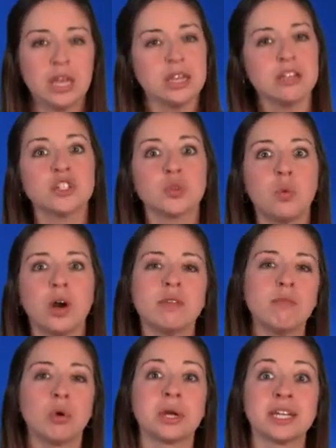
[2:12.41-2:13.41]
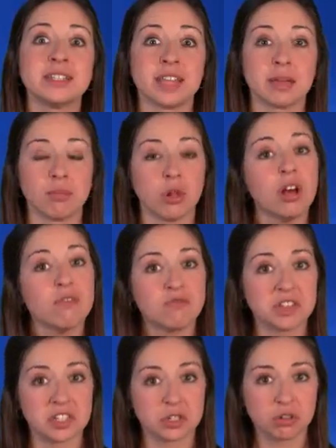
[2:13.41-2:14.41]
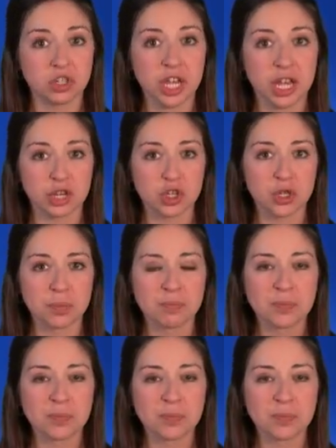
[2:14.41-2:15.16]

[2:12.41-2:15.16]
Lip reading: Here's one more example of physical change.